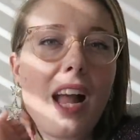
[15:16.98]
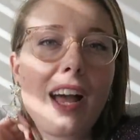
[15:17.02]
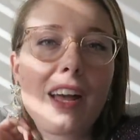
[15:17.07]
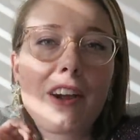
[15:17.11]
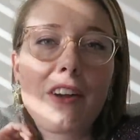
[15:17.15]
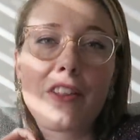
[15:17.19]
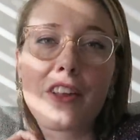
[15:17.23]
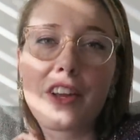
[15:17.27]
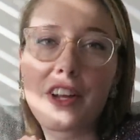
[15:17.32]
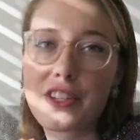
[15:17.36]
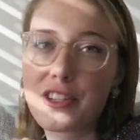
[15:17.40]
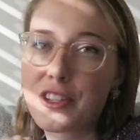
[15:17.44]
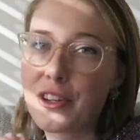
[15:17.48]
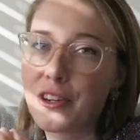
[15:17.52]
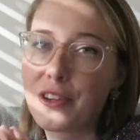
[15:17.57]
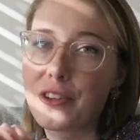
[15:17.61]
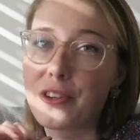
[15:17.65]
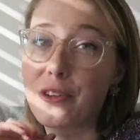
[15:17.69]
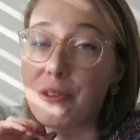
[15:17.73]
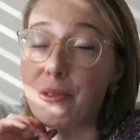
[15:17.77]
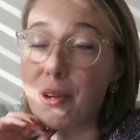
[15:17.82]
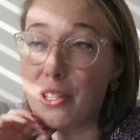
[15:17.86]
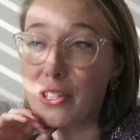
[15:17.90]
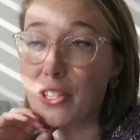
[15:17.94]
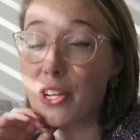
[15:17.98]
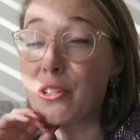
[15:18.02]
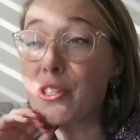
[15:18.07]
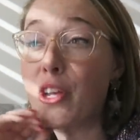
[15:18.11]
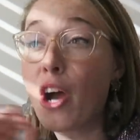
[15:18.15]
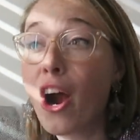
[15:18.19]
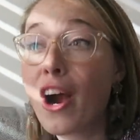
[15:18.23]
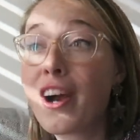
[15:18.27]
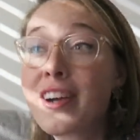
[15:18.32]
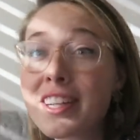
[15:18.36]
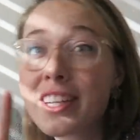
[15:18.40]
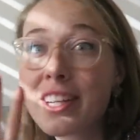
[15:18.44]
I don't think it's hurt the rest. It's
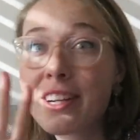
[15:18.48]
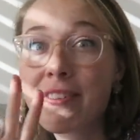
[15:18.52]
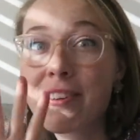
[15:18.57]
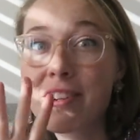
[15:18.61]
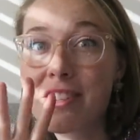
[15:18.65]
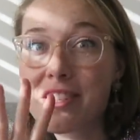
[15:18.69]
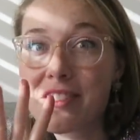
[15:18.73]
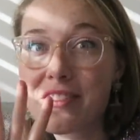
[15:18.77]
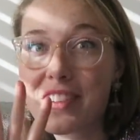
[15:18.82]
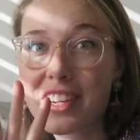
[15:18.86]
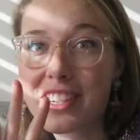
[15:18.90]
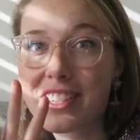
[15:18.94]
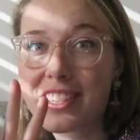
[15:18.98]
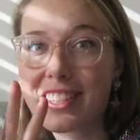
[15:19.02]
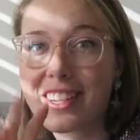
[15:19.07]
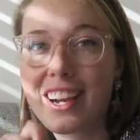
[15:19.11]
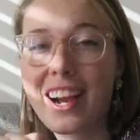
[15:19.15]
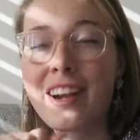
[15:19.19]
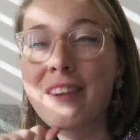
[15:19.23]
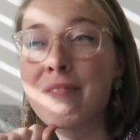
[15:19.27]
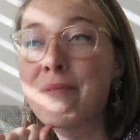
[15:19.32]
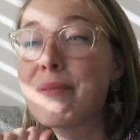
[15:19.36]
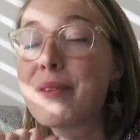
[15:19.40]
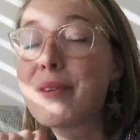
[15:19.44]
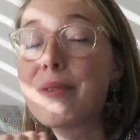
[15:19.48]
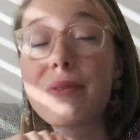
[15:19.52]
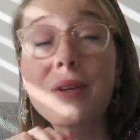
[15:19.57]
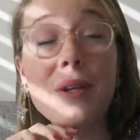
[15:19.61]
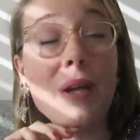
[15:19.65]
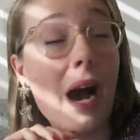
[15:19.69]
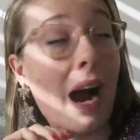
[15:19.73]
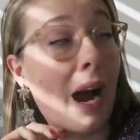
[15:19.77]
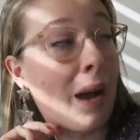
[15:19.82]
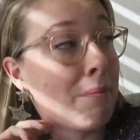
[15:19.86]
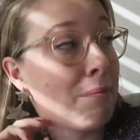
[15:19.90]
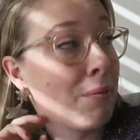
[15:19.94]
hard to get a reservation there. I,
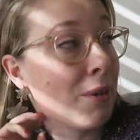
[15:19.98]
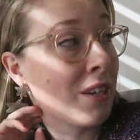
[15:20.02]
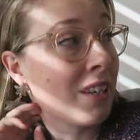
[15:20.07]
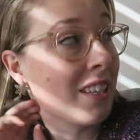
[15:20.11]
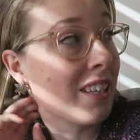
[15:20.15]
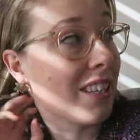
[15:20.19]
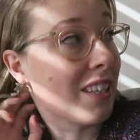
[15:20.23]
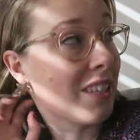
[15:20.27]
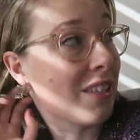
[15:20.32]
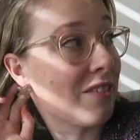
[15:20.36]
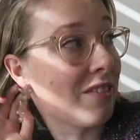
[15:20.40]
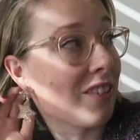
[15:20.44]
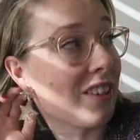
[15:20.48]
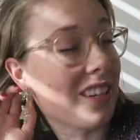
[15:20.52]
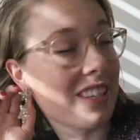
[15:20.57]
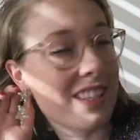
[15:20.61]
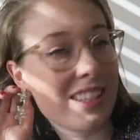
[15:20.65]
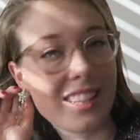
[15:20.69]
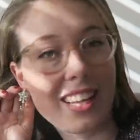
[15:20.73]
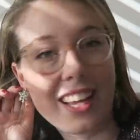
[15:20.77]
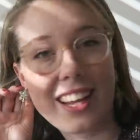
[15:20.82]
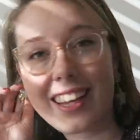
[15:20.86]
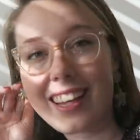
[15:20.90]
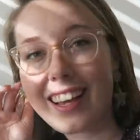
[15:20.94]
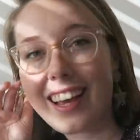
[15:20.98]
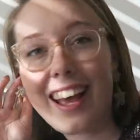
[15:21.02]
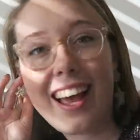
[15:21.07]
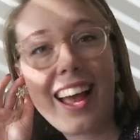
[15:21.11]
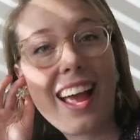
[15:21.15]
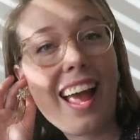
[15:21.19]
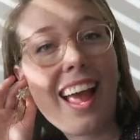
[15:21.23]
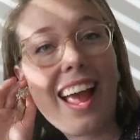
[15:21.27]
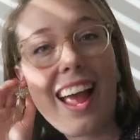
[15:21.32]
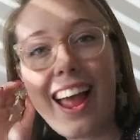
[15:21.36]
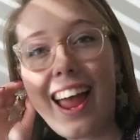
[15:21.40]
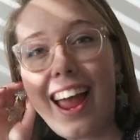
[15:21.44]
we, I booked this for us like
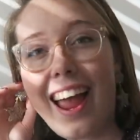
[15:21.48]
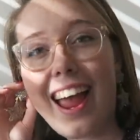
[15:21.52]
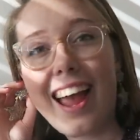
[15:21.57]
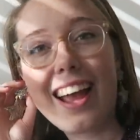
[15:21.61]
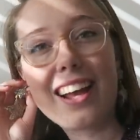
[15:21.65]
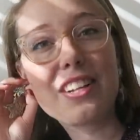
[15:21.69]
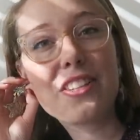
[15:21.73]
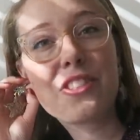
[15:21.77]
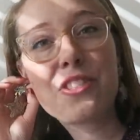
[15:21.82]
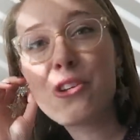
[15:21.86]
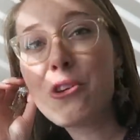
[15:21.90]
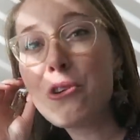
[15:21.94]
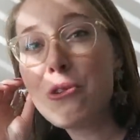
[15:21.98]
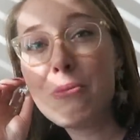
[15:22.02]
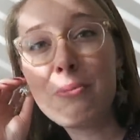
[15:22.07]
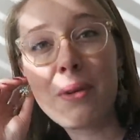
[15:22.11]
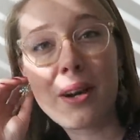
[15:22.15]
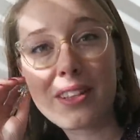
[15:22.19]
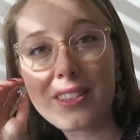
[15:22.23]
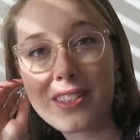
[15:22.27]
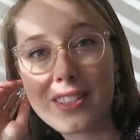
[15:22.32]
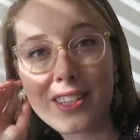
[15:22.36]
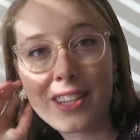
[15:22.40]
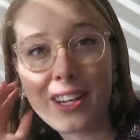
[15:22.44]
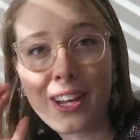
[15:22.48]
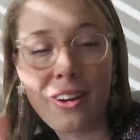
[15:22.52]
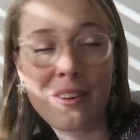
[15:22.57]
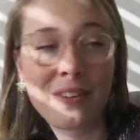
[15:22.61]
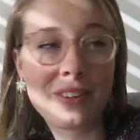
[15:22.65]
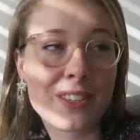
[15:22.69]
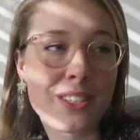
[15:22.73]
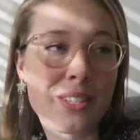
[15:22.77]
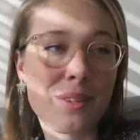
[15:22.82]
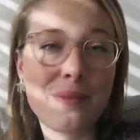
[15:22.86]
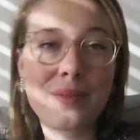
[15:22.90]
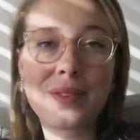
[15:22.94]
two months ago
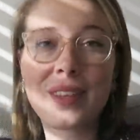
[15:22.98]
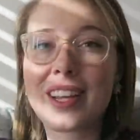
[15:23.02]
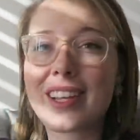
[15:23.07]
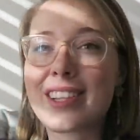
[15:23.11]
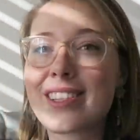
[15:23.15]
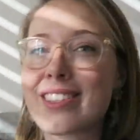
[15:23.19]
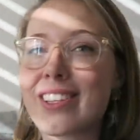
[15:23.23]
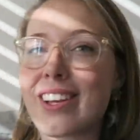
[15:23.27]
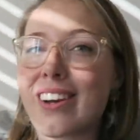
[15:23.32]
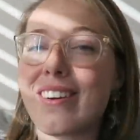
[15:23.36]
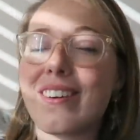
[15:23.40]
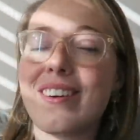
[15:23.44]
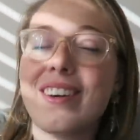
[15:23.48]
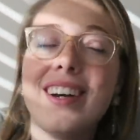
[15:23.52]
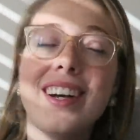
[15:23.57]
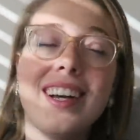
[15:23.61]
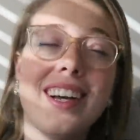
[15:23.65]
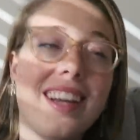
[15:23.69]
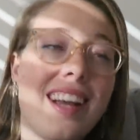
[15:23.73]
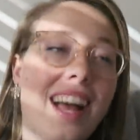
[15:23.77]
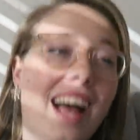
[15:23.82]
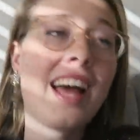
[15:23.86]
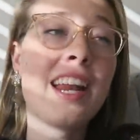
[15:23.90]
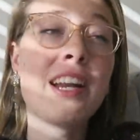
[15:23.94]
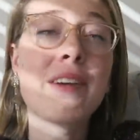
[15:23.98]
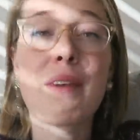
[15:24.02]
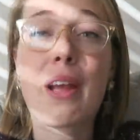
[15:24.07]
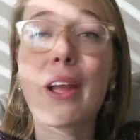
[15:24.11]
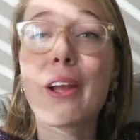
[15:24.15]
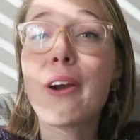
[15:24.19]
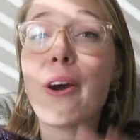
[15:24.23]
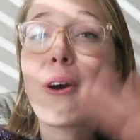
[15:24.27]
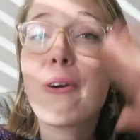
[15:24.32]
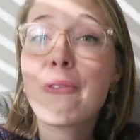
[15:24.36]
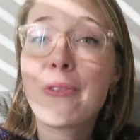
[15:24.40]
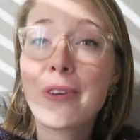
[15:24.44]
or something. So
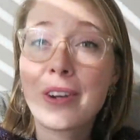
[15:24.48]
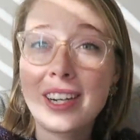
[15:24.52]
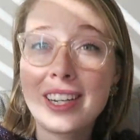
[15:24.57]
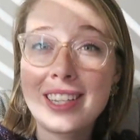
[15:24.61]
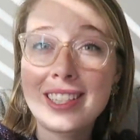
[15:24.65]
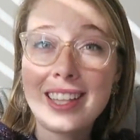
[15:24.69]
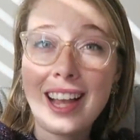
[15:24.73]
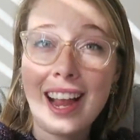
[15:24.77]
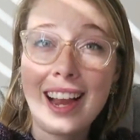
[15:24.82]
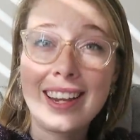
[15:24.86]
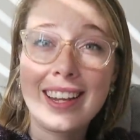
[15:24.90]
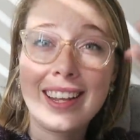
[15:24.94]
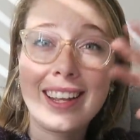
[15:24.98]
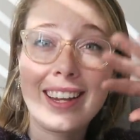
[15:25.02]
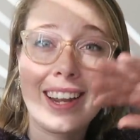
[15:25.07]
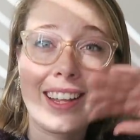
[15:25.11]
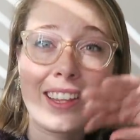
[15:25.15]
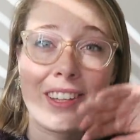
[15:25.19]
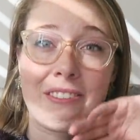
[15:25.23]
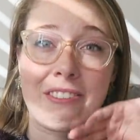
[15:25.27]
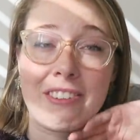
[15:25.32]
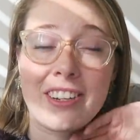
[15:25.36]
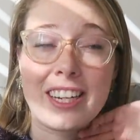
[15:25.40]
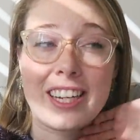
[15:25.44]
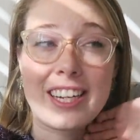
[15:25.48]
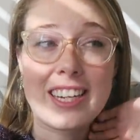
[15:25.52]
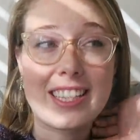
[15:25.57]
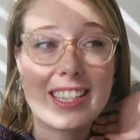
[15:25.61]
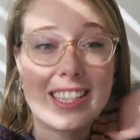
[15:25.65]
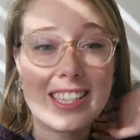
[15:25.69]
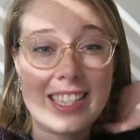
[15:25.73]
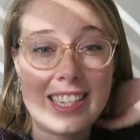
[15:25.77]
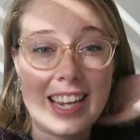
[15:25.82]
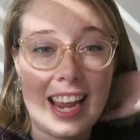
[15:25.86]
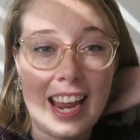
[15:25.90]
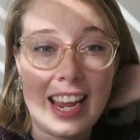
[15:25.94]
anyway, we're excited. I think we're gonna
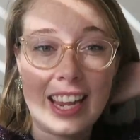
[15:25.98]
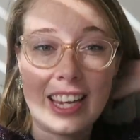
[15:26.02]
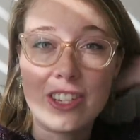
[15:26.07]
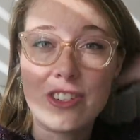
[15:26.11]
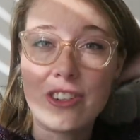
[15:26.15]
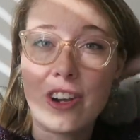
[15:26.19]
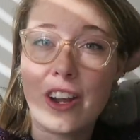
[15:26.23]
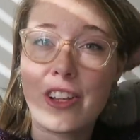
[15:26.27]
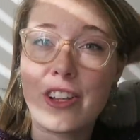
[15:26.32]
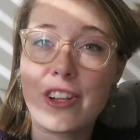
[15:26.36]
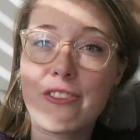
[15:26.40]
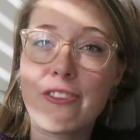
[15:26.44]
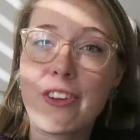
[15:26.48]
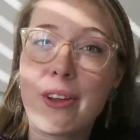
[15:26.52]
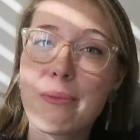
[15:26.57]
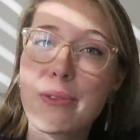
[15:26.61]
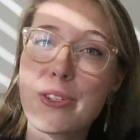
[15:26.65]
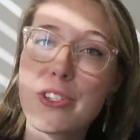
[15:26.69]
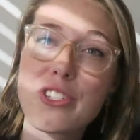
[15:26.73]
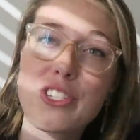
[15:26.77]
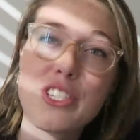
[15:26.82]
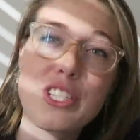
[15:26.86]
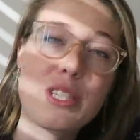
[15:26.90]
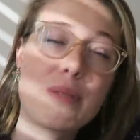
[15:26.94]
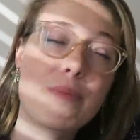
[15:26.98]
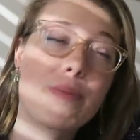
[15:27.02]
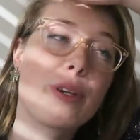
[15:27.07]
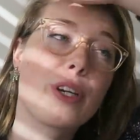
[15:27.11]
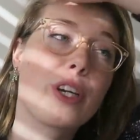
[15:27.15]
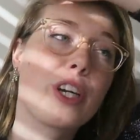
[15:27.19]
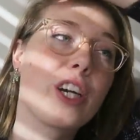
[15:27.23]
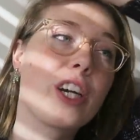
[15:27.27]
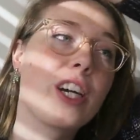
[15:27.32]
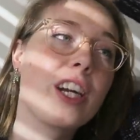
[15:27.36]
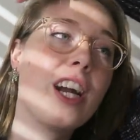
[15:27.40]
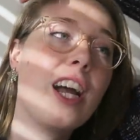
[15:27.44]
get steak and try their famous
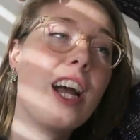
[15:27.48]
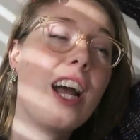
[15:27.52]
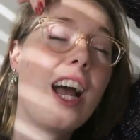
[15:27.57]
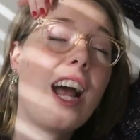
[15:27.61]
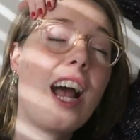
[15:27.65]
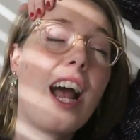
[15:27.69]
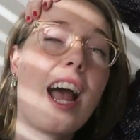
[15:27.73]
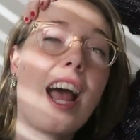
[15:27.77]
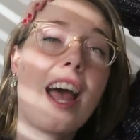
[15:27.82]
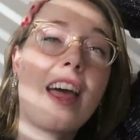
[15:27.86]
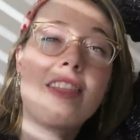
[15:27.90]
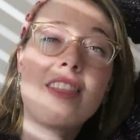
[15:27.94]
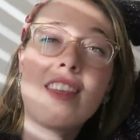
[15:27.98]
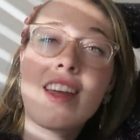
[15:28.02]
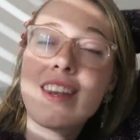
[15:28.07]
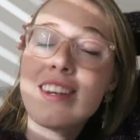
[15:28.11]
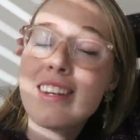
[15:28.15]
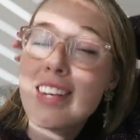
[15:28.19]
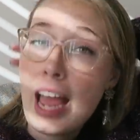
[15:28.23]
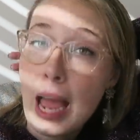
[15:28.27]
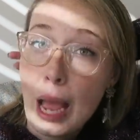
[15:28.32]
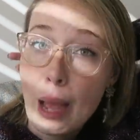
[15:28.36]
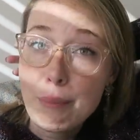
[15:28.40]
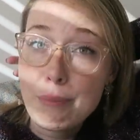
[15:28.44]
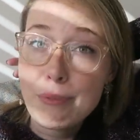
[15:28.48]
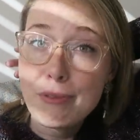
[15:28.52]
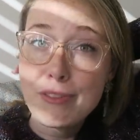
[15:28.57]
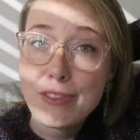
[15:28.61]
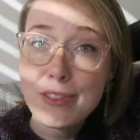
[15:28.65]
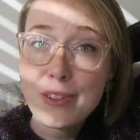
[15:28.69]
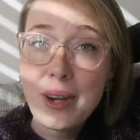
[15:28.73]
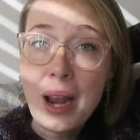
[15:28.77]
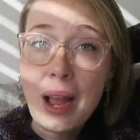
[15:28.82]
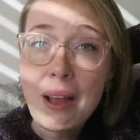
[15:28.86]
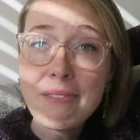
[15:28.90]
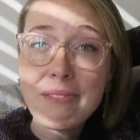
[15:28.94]
cheeseburger and then nap
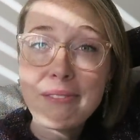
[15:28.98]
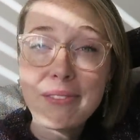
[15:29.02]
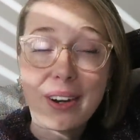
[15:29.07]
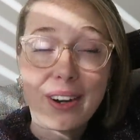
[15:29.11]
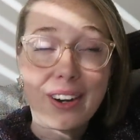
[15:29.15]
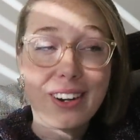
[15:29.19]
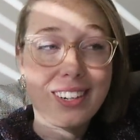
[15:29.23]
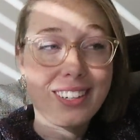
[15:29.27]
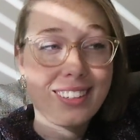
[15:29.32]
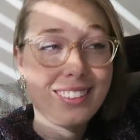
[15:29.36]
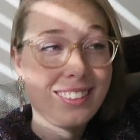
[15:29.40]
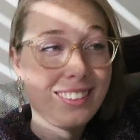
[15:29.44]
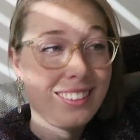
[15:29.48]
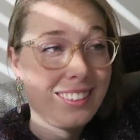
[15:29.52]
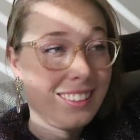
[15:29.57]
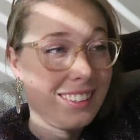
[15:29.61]
forever.